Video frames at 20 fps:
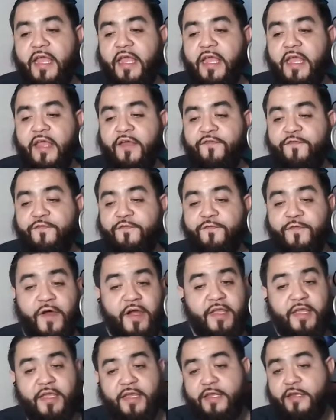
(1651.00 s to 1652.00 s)
if
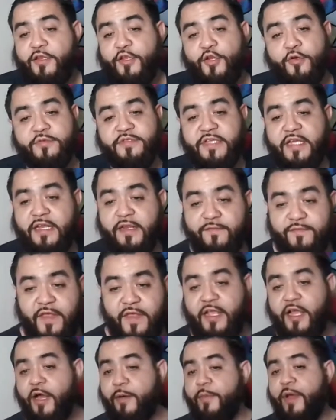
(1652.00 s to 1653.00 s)
fucking, you know what I'm saying, if they
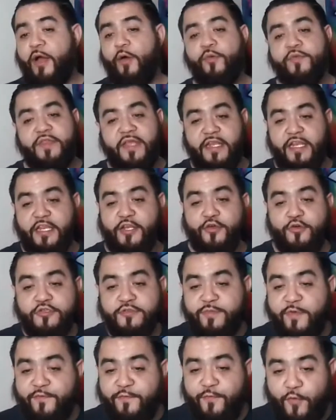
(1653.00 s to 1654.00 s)
come out with any news
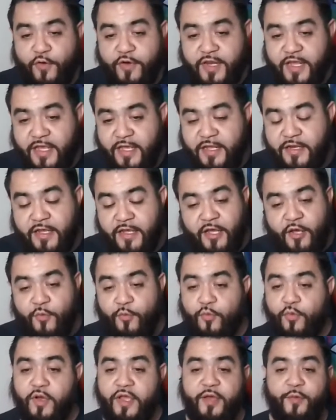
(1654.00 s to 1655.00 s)
before then,
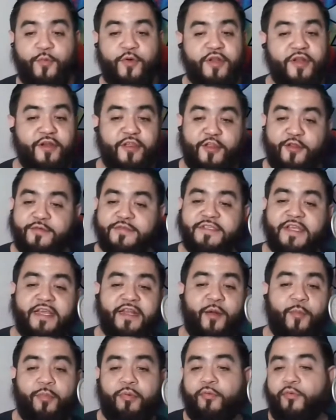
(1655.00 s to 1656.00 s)
we'll hit what, you know what I'm saying,
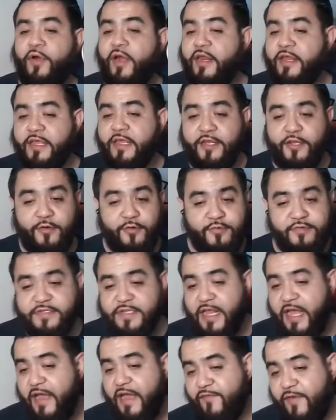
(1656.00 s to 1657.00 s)
a breaking news
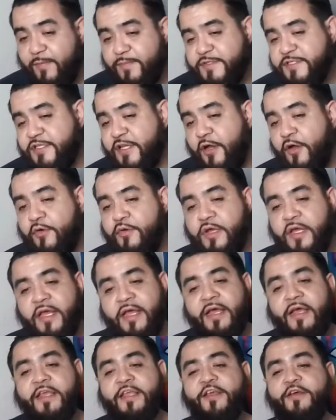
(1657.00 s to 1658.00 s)
live episode.
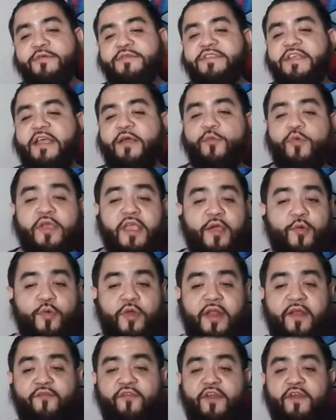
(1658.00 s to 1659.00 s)
You know what I'm saying? We'll get
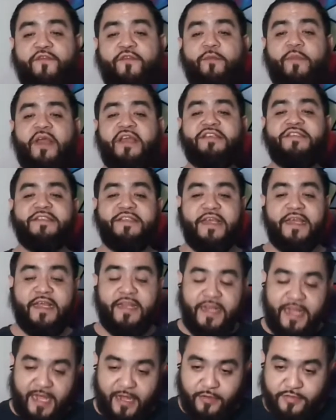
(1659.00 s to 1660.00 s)
whatever information they
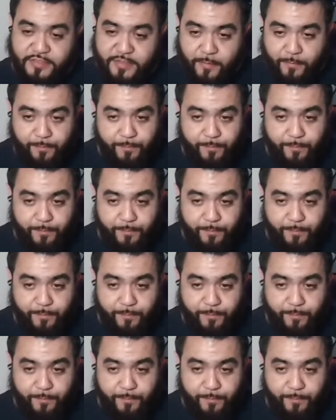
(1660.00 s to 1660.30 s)
announce.